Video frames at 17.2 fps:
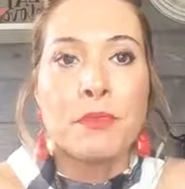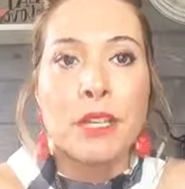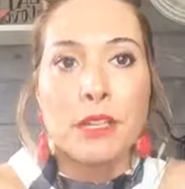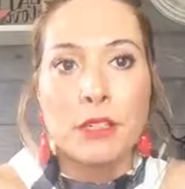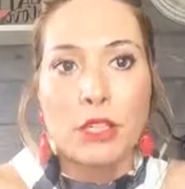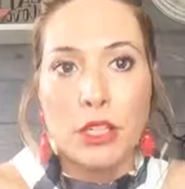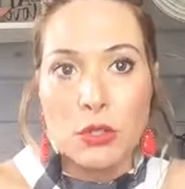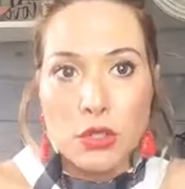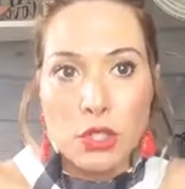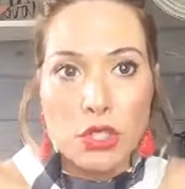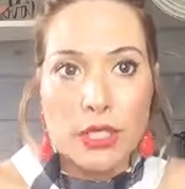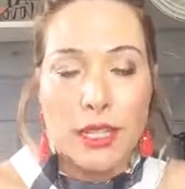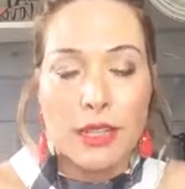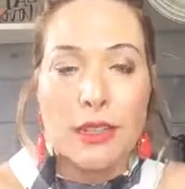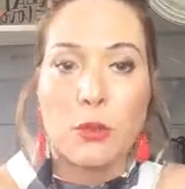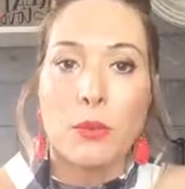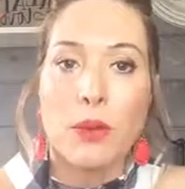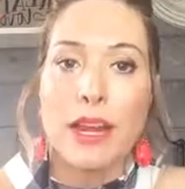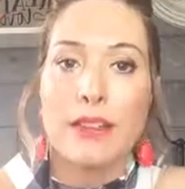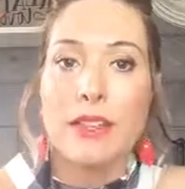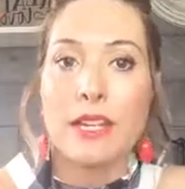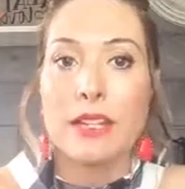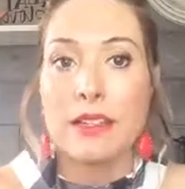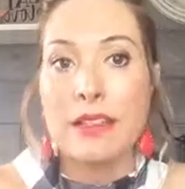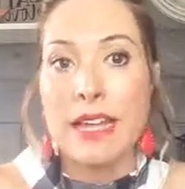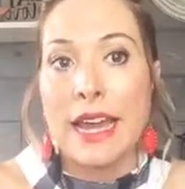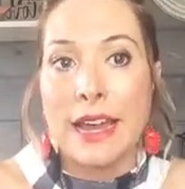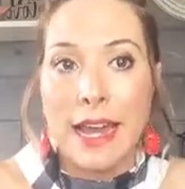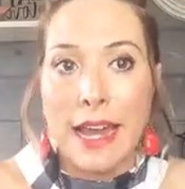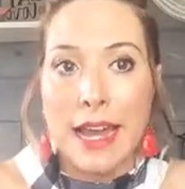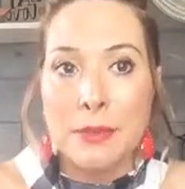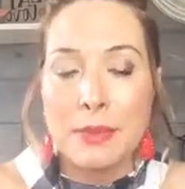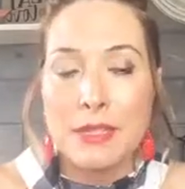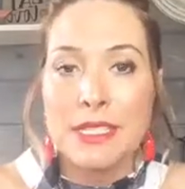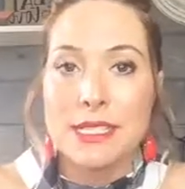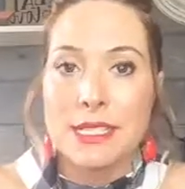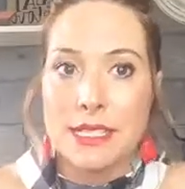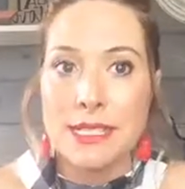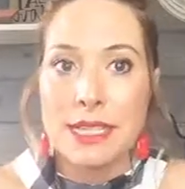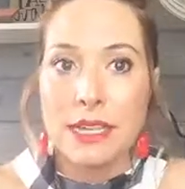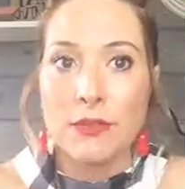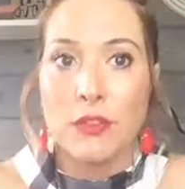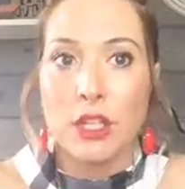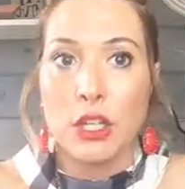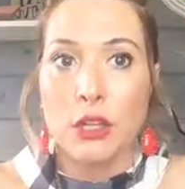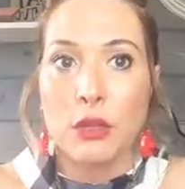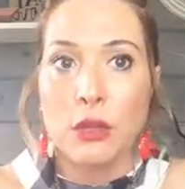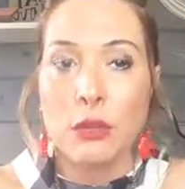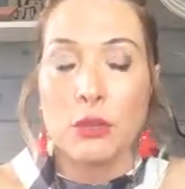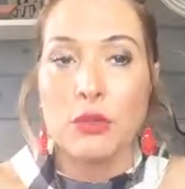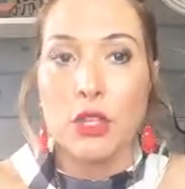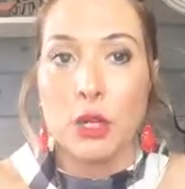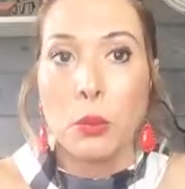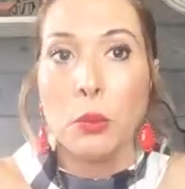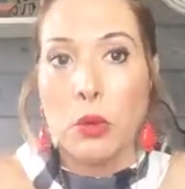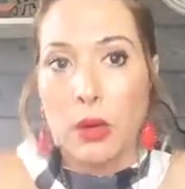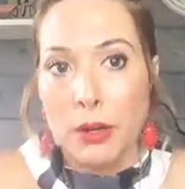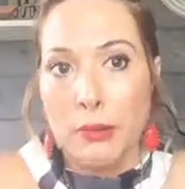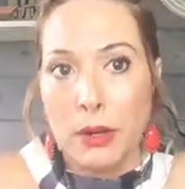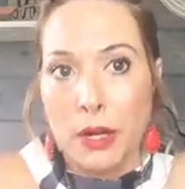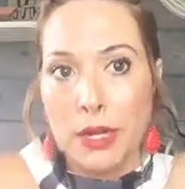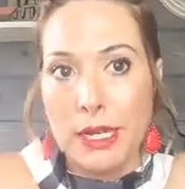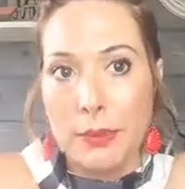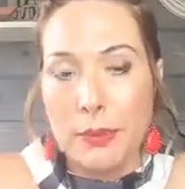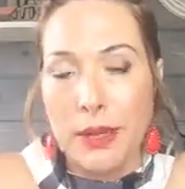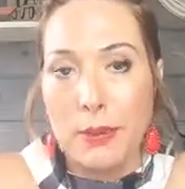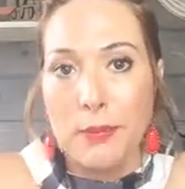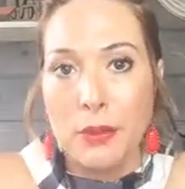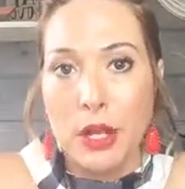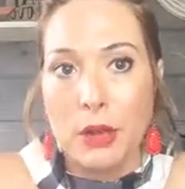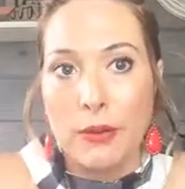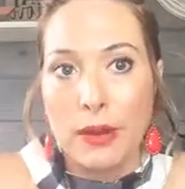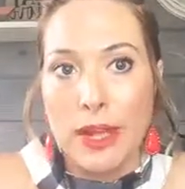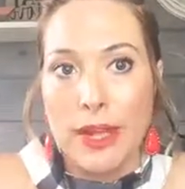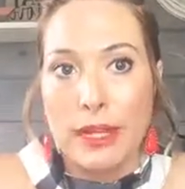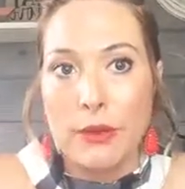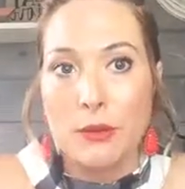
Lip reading: Usually the way that happens is if they're warm market people already,